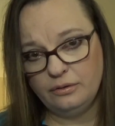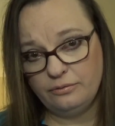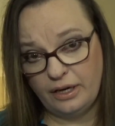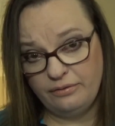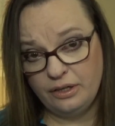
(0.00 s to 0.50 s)

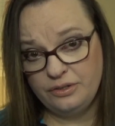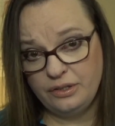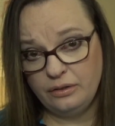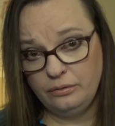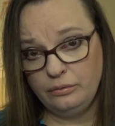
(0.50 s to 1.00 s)
5 years
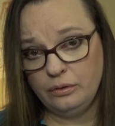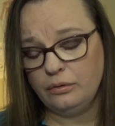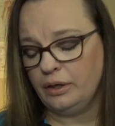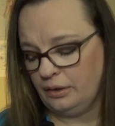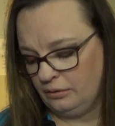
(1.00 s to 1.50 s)
ago?
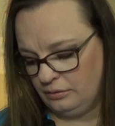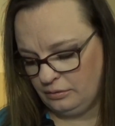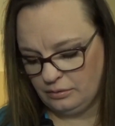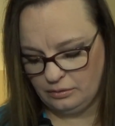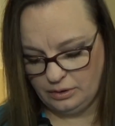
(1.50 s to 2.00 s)
Okay.
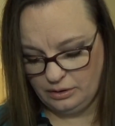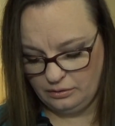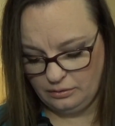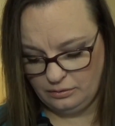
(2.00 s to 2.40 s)
All right.